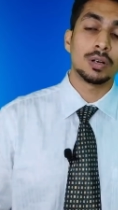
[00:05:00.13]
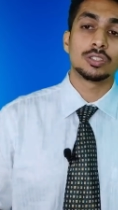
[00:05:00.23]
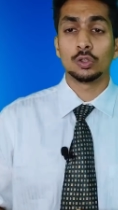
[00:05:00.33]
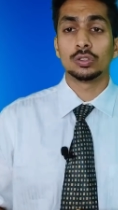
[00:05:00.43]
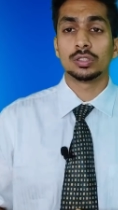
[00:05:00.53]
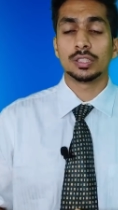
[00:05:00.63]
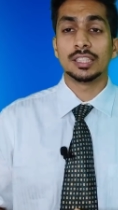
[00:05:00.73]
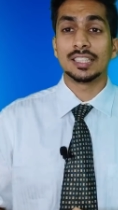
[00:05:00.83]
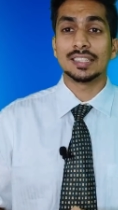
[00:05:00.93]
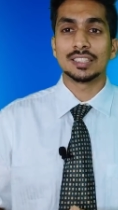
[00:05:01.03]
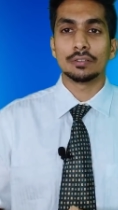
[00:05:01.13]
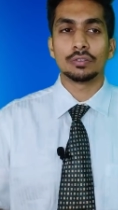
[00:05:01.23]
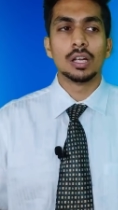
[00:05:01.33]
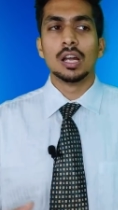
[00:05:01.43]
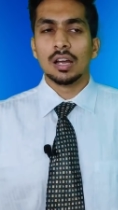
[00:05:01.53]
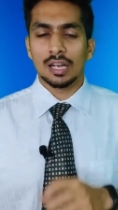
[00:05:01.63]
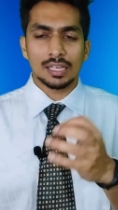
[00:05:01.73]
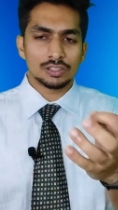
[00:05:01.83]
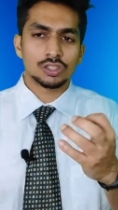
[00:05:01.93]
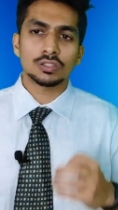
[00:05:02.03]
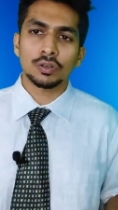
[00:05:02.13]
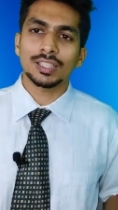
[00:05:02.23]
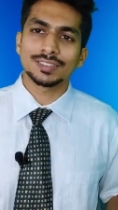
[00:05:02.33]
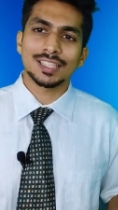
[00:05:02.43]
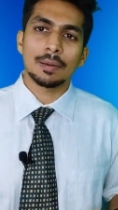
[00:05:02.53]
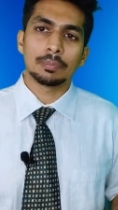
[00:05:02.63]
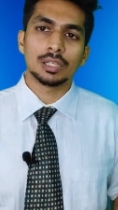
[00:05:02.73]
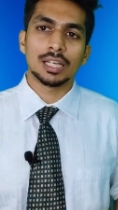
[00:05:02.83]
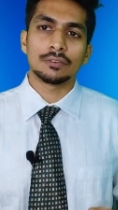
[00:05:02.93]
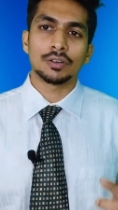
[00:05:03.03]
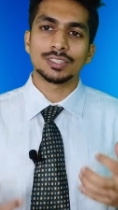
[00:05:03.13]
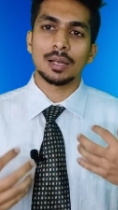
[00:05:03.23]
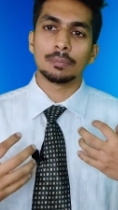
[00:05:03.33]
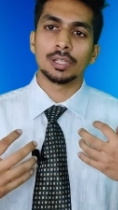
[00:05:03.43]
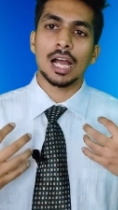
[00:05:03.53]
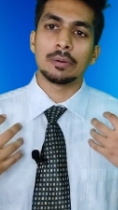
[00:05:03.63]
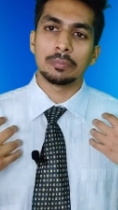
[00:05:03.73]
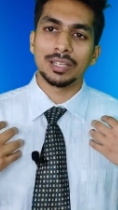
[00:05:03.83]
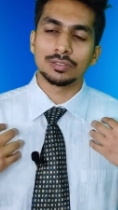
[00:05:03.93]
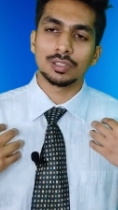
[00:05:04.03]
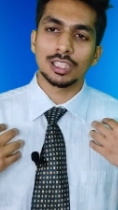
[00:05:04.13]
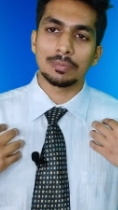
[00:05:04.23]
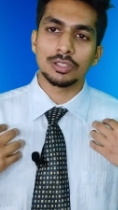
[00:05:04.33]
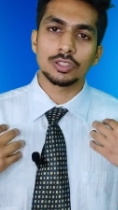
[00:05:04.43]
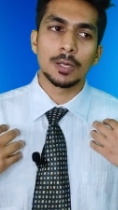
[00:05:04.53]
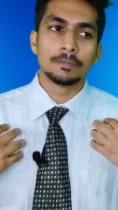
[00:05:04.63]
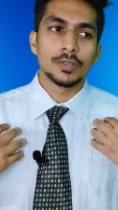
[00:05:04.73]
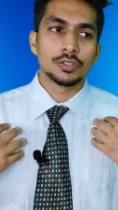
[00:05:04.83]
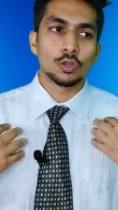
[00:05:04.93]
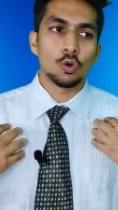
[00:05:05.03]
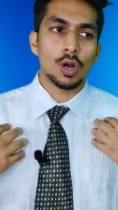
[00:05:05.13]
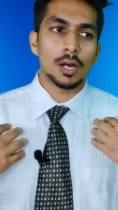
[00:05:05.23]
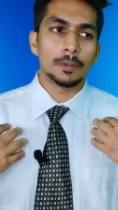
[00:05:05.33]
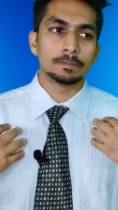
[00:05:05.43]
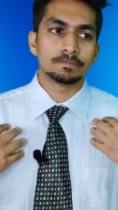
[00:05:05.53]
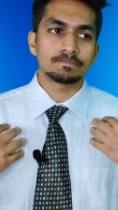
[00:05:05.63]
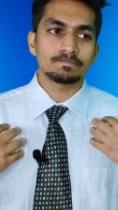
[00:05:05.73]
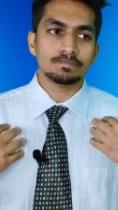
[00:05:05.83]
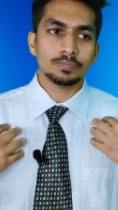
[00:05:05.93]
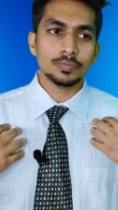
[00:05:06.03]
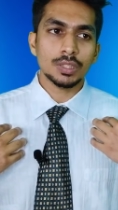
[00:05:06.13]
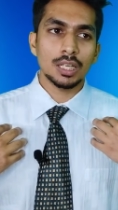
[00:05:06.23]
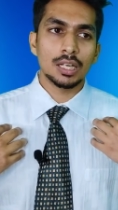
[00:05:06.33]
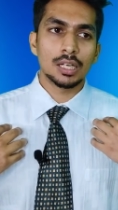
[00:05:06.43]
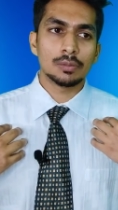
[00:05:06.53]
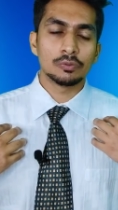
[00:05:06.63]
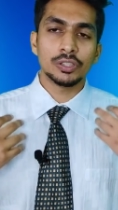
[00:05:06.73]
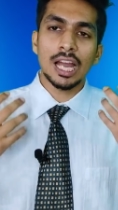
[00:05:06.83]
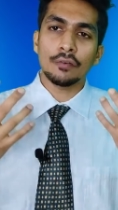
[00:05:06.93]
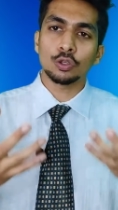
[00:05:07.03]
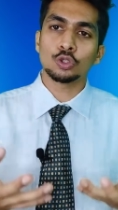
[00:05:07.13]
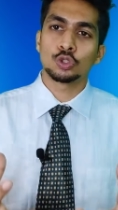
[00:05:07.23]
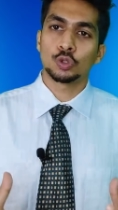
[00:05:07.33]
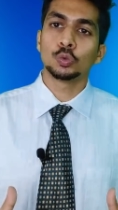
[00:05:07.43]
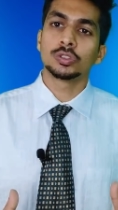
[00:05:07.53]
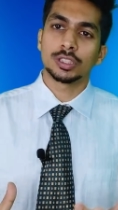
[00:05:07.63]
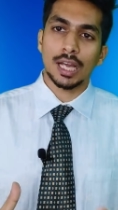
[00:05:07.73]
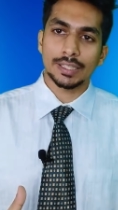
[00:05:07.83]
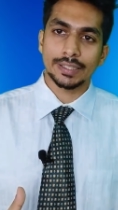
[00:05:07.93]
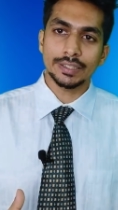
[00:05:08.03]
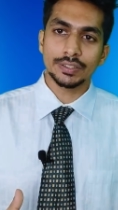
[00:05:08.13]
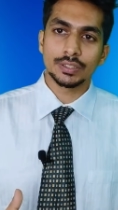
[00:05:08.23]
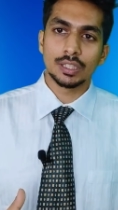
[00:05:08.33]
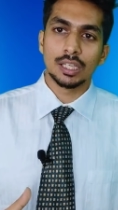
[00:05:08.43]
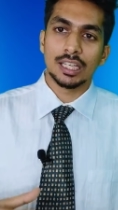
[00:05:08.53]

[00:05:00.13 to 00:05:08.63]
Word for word: much source intensive just for an example like for example i'm a medicinal chemist so um, uh, we have to choose targets